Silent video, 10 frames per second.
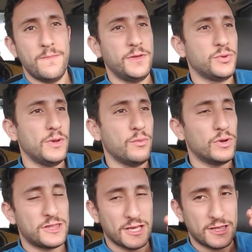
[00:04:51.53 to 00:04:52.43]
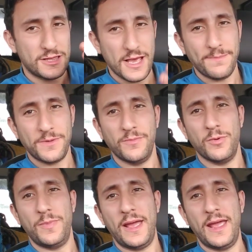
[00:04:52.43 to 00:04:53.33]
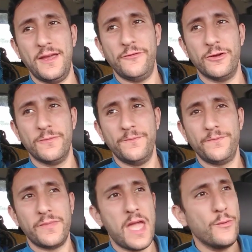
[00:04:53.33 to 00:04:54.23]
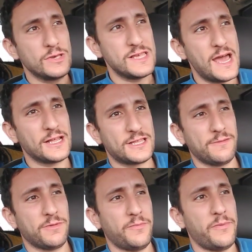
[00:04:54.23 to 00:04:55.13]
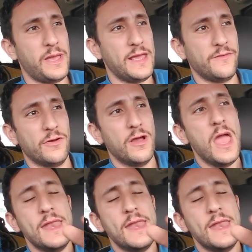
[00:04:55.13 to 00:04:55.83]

what's acceptable behavior and what's not acceptable behavior.